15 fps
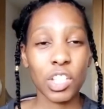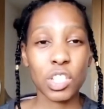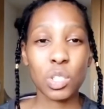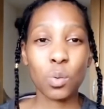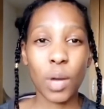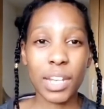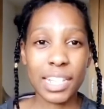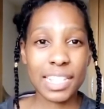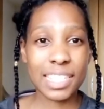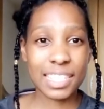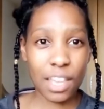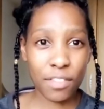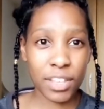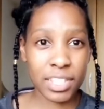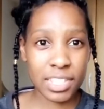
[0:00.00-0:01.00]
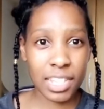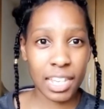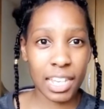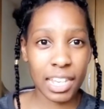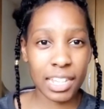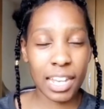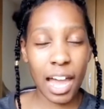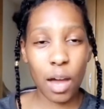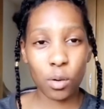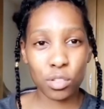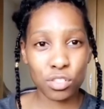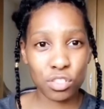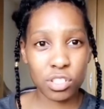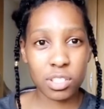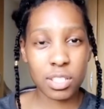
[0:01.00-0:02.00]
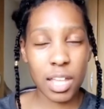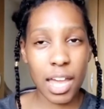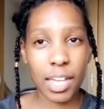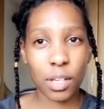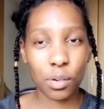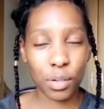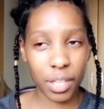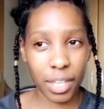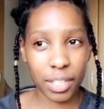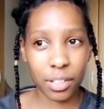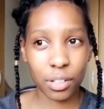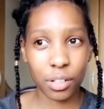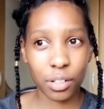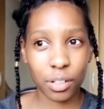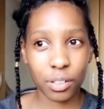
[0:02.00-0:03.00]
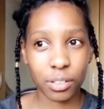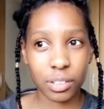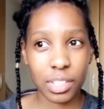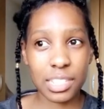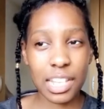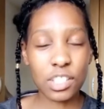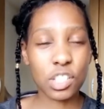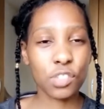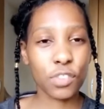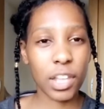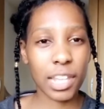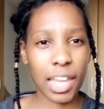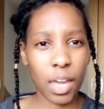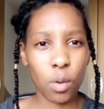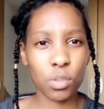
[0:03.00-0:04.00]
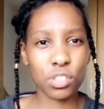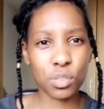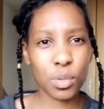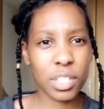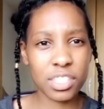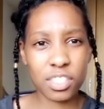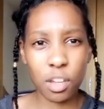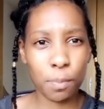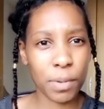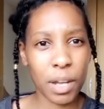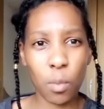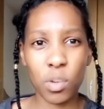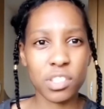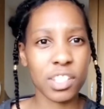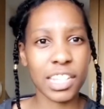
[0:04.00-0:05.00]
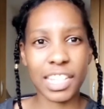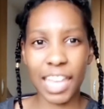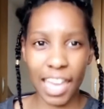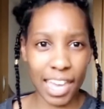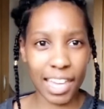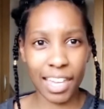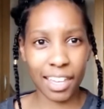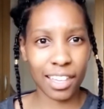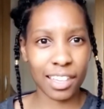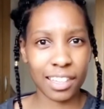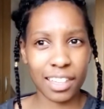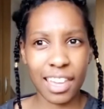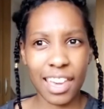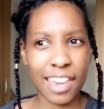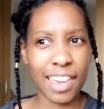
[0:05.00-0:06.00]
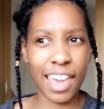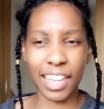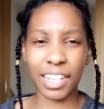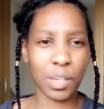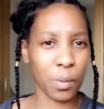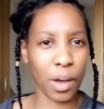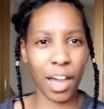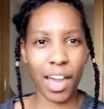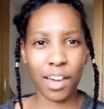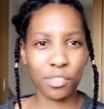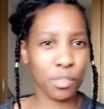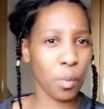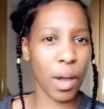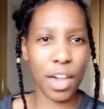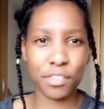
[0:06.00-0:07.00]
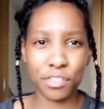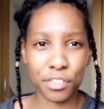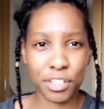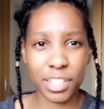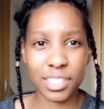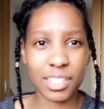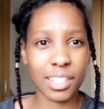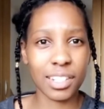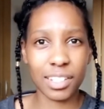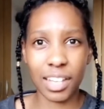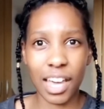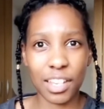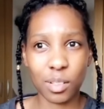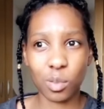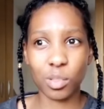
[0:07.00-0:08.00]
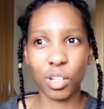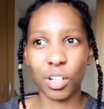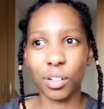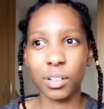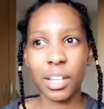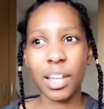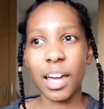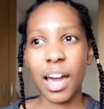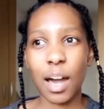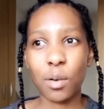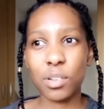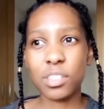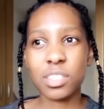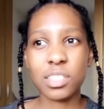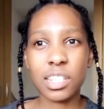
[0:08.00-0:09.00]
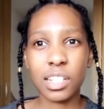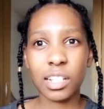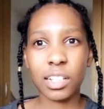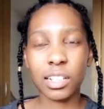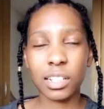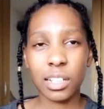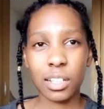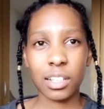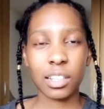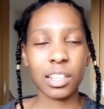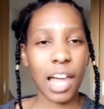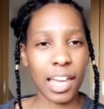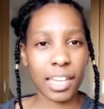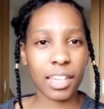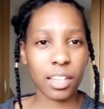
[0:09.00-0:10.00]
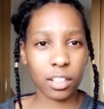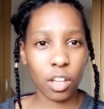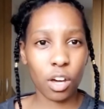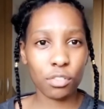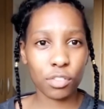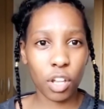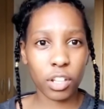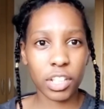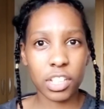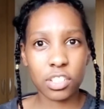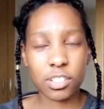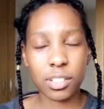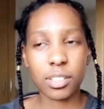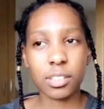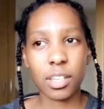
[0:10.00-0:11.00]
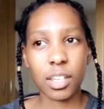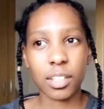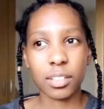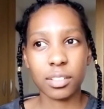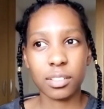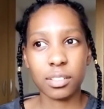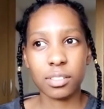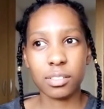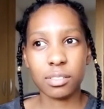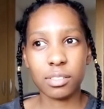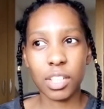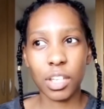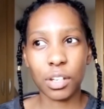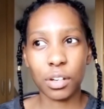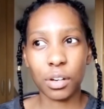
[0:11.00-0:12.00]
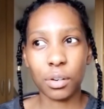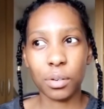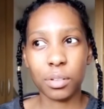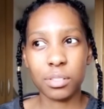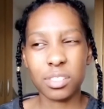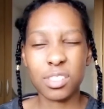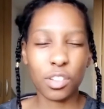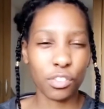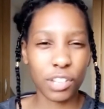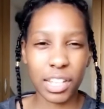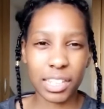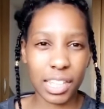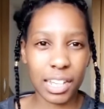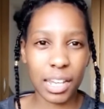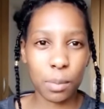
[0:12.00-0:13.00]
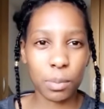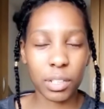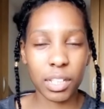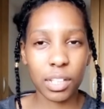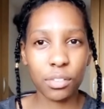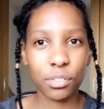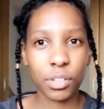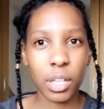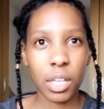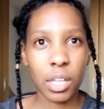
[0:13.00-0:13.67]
2017, I was just like, okay, Nicole, because I just felt like I was doing stuff but I wasn't getting anywhere for whatever reason. I don't know, I was still lacking a lot of knowledge and you know, stuff like that, I believe.